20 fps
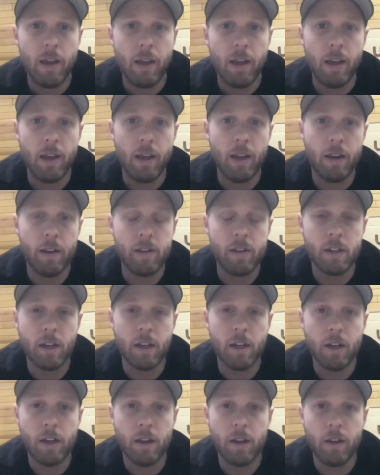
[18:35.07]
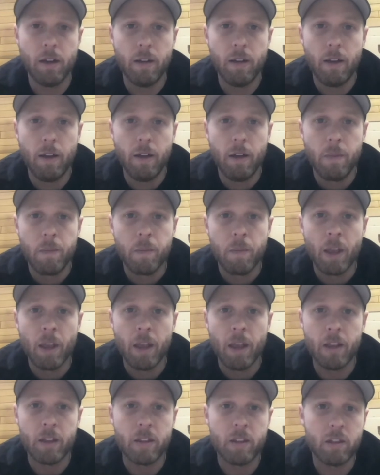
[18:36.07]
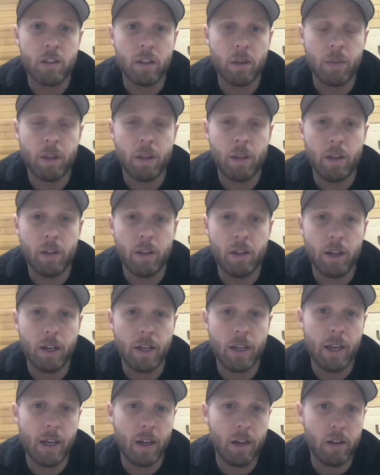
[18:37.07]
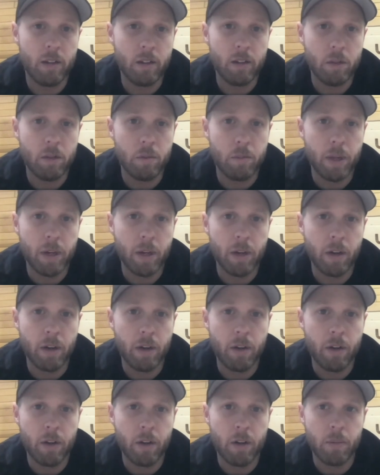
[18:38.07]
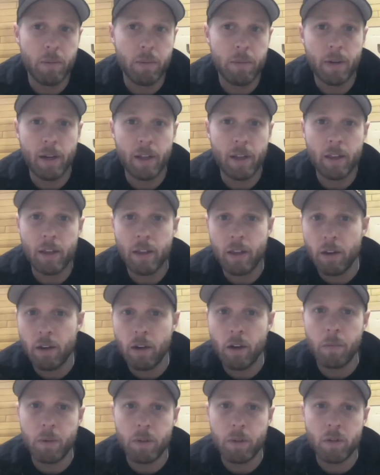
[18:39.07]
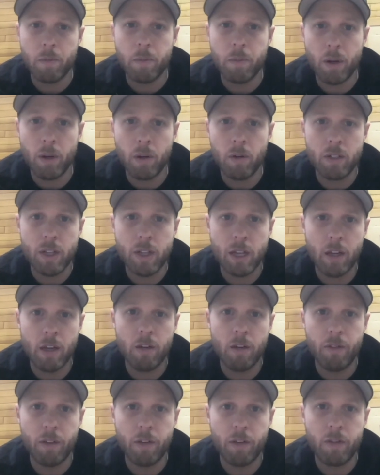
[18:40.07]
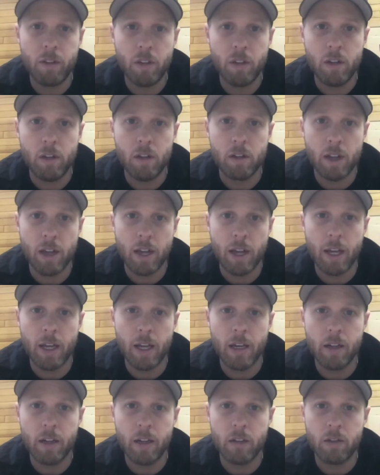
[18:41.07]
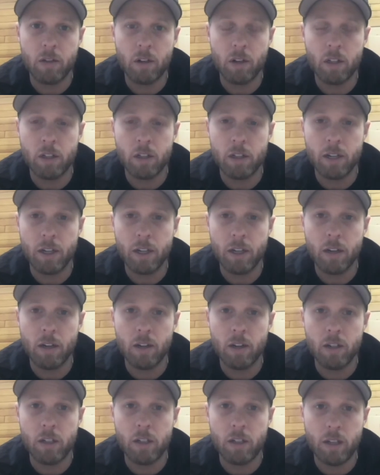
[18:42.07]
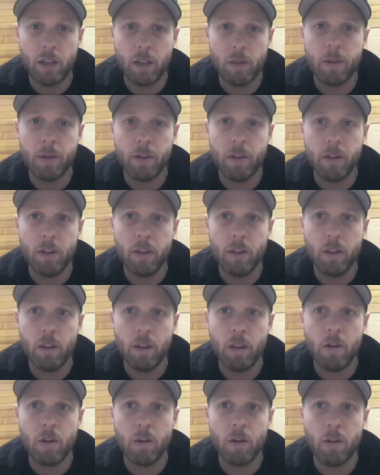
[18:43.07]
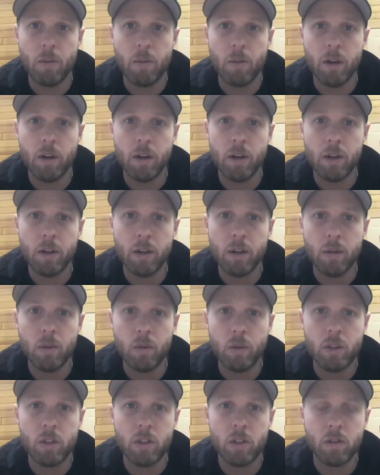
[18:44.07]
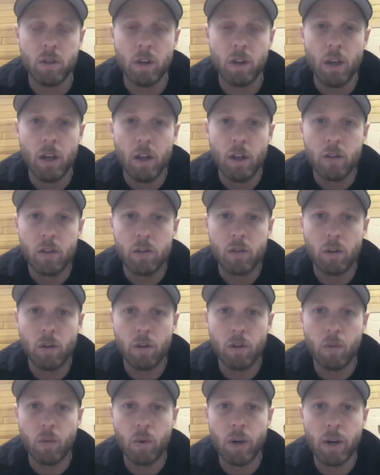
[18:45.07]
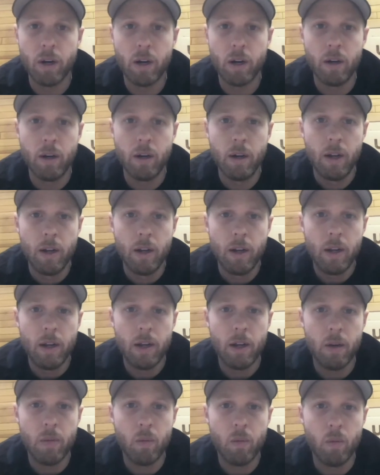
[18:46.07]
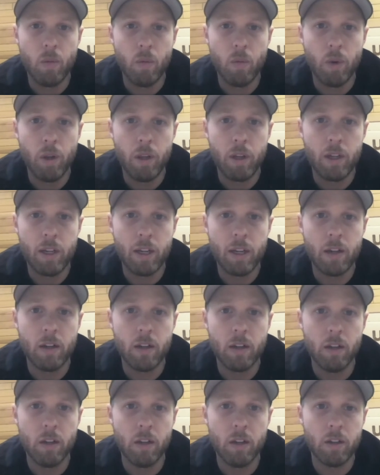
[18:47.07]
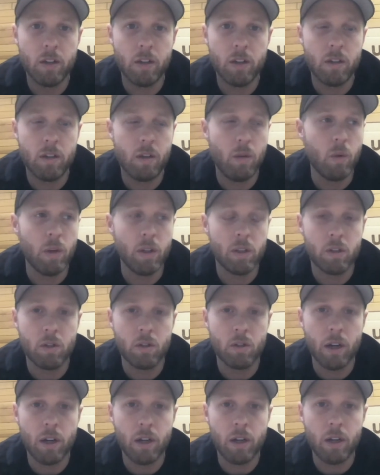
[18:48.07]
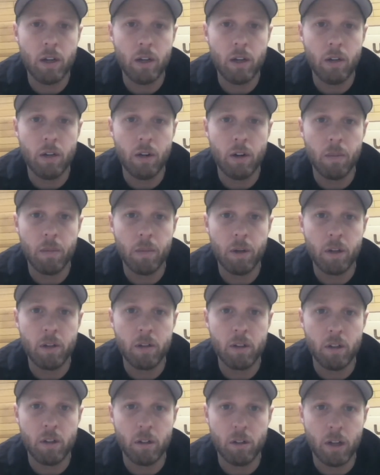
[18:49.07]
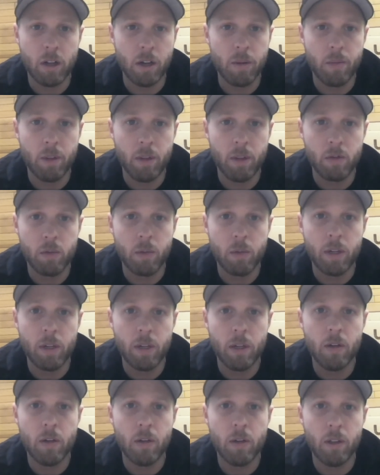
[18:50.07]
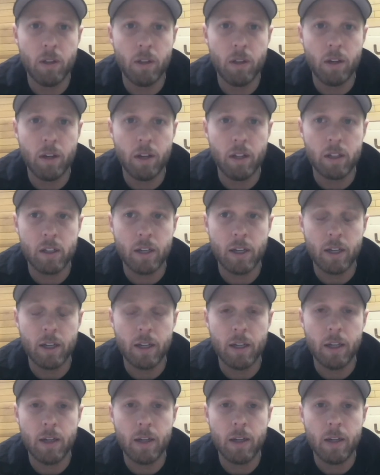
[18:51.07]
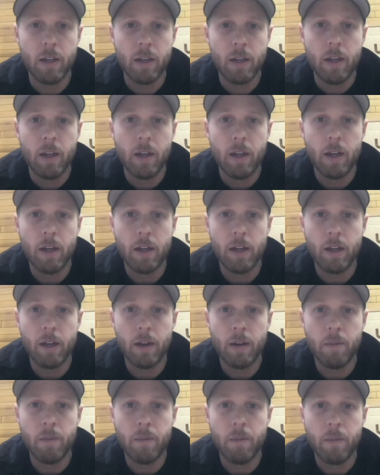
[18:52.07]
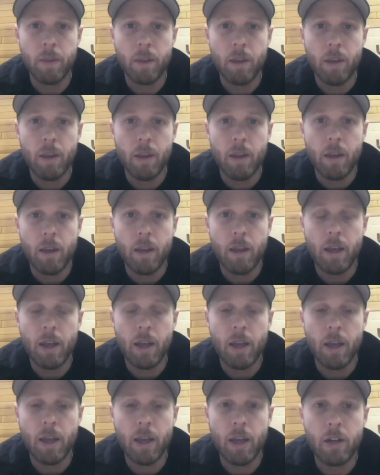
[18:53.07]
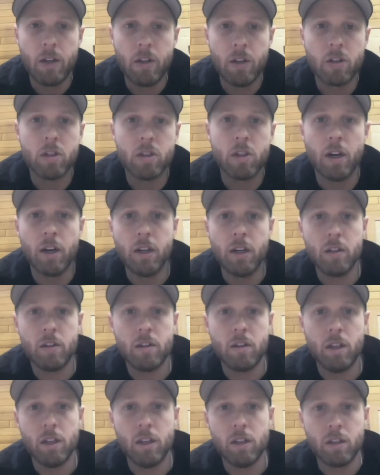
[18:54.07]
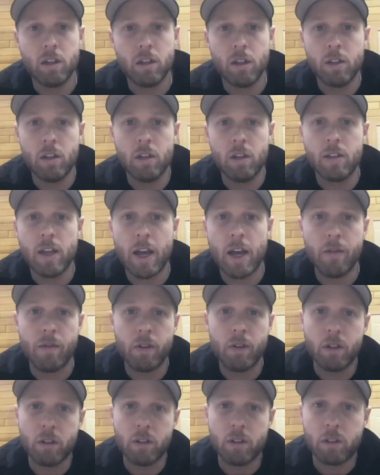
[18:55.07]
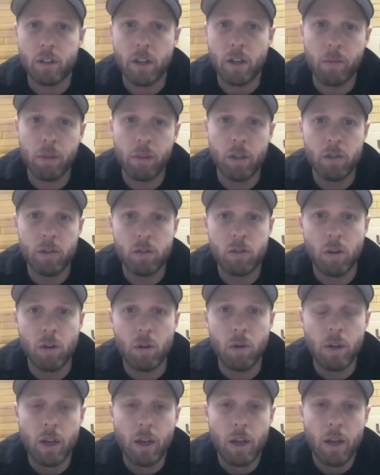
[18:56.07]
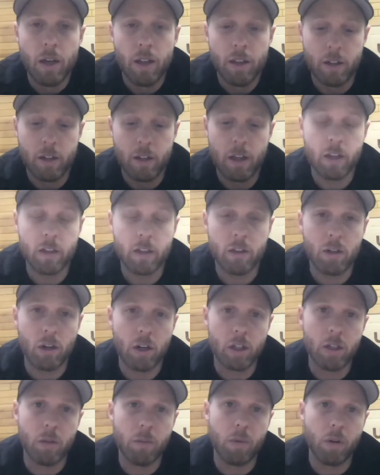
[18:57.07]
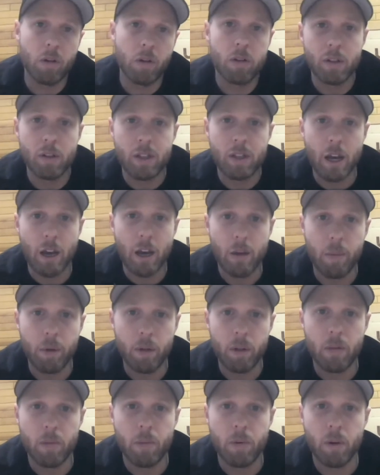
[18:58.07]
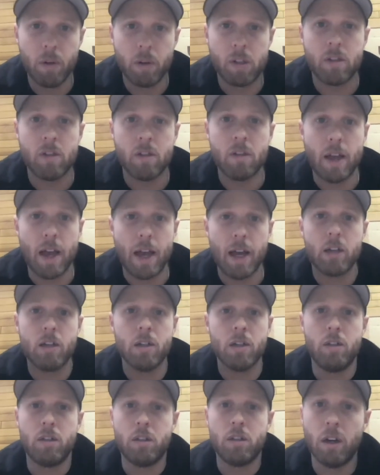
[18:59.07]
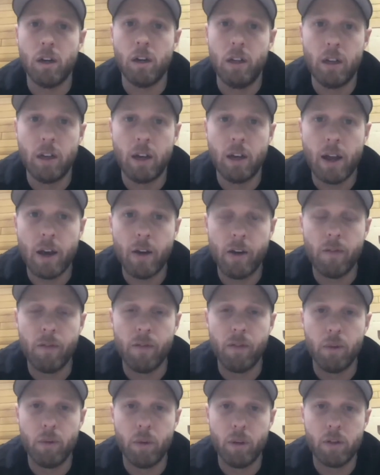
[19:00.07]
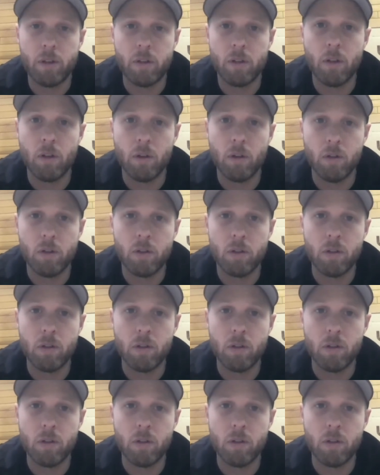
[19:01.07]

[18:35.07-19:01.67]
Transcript: And this is something that, again, is bigger in Europe. I think Europe is about 10 to 15 years ahead in construction technology typically than North America, which is sort of where we tend to look to see what's trending in Europe, because it'll come this way in the next decade. And you're starting to see, it's called design for disassembly. So the deconstruction process, the unbuilding process, is actually starting to now influence those